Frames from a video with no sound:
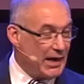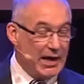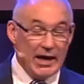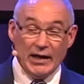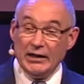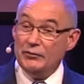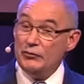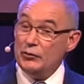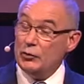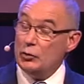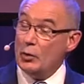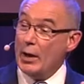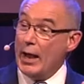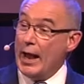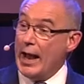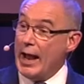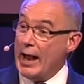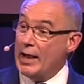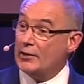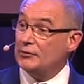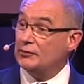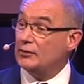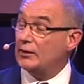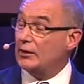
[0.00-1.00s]
And if you
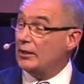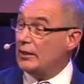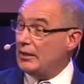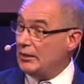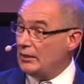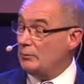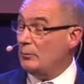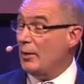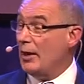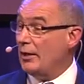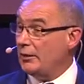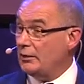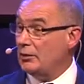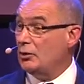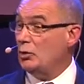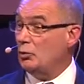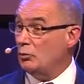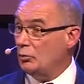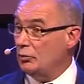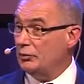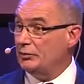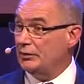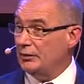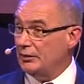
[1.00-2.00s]
ask anybody who
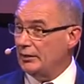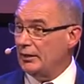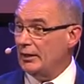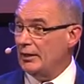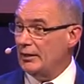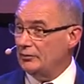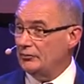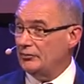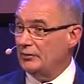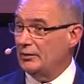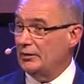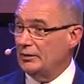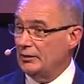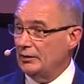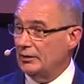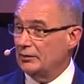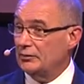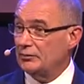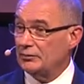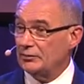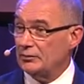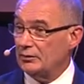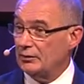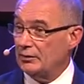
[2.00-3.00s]
was engaged in
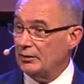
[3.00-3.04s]
this,